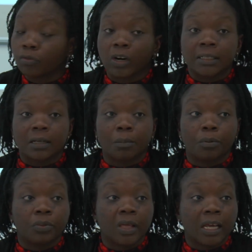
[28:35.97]
for
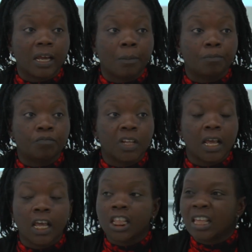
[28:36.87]
example,
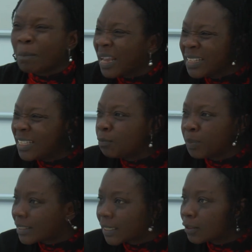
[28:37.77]
they made these
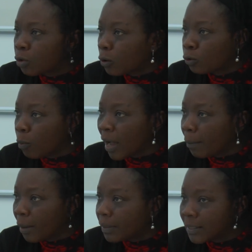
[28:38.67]
biscuits called
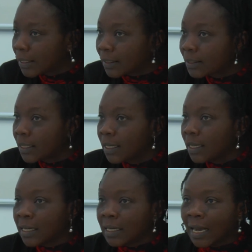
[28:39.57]
Obama biscuits,
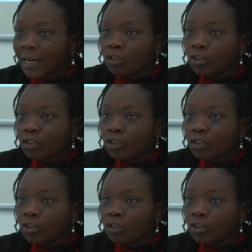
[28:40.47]
and